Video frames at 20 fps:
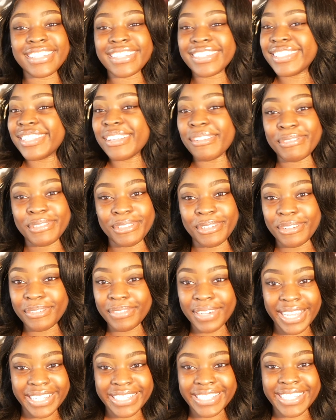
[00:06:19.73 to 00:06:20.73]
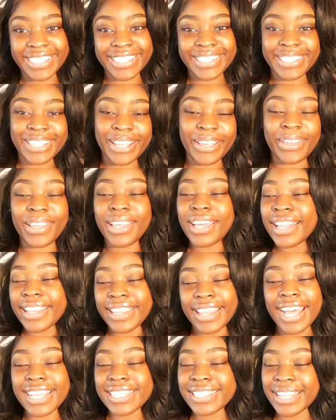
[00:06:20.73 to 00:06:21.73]
some sort of lashes, so
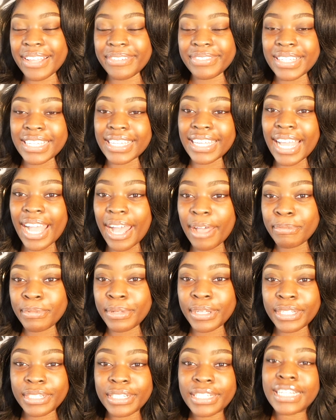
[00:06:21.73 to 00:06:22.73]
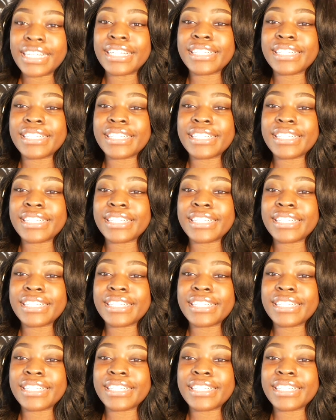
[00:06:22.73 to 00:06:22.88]
that's definitely gonna happen.